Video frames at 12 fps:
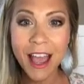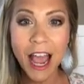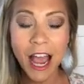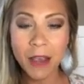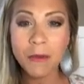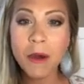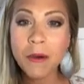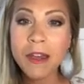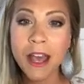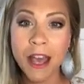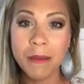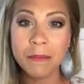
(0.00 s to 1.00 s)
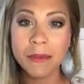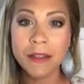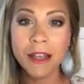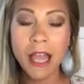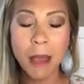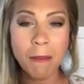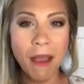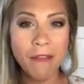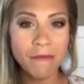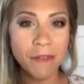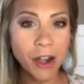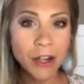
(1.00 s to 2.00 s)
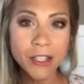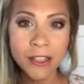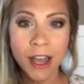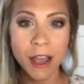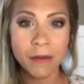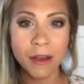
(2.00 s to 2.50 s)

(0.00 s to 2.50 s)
I woke up and my first thought